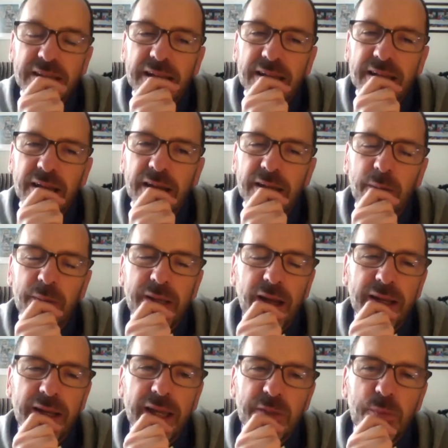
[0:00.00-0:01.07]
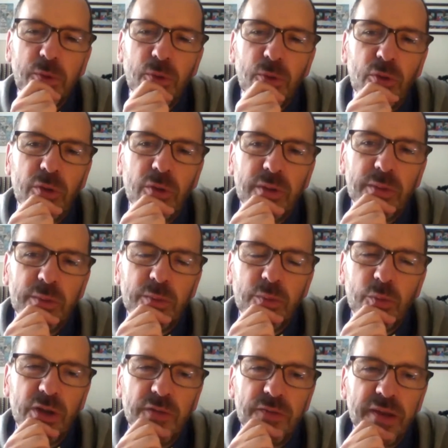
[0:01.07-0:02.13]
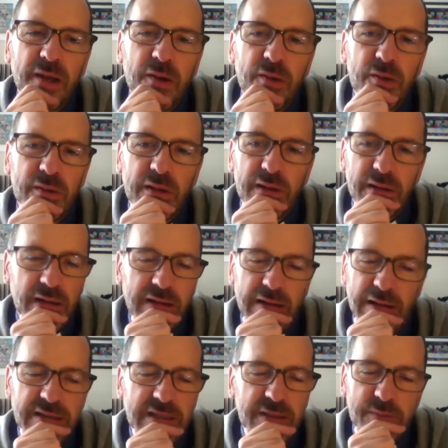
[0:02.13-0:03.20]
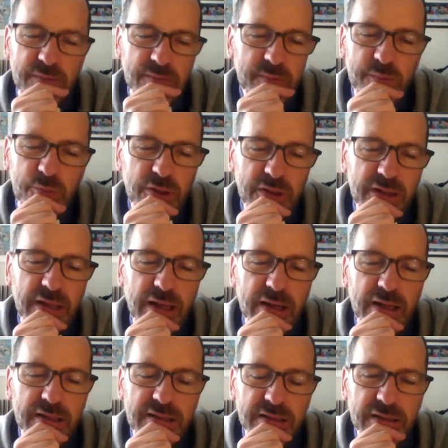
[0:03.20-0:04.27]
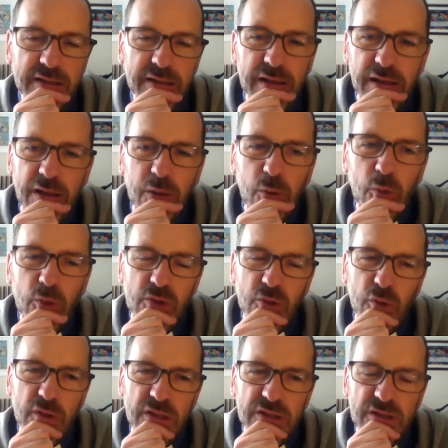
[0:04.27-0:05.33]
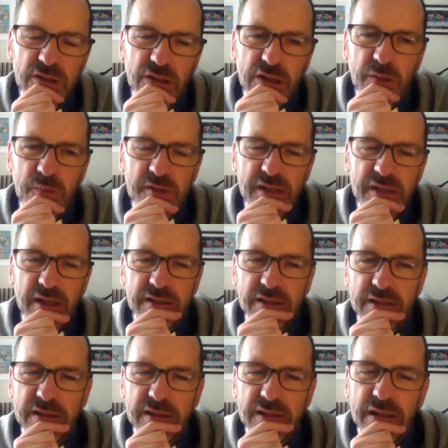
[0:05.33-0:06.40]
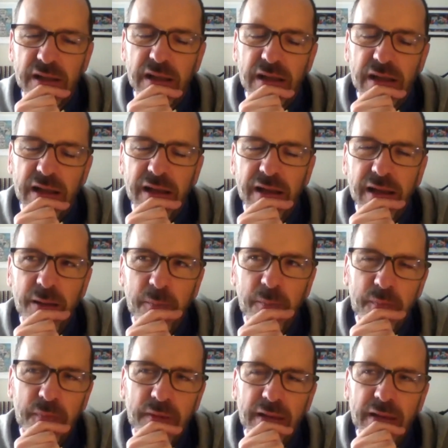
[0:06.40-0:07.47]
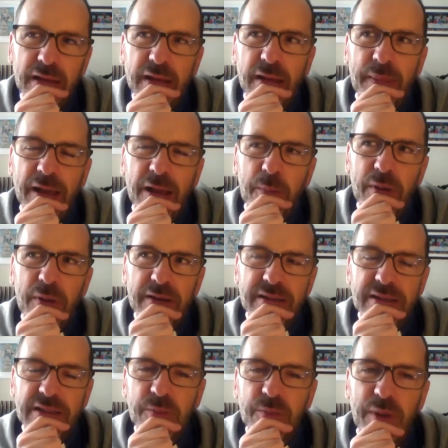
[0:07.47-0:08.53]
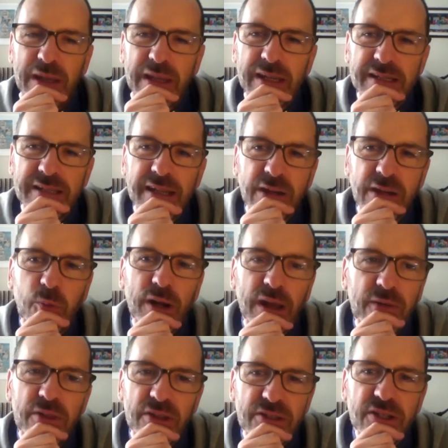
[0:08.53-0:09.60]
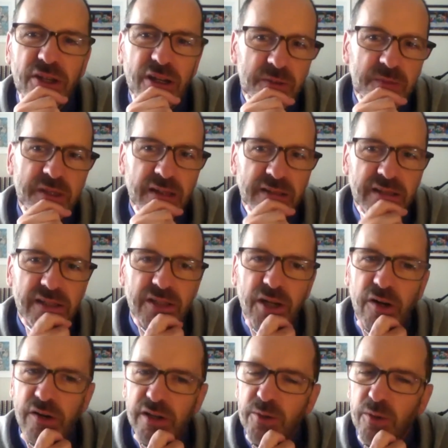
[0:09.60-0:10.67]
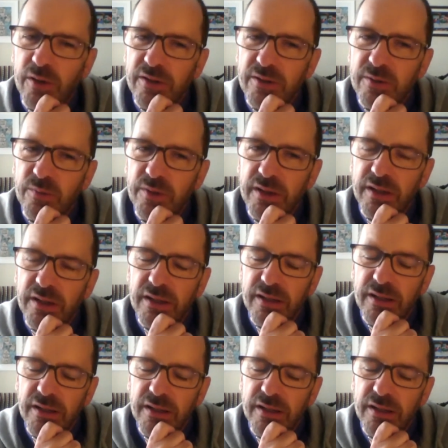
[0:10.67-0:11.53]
I guess Paul will have known, like as he's put it in that letter, all sorts of circumstances, and that ability to be content, whatever the circumstances are, is quite something.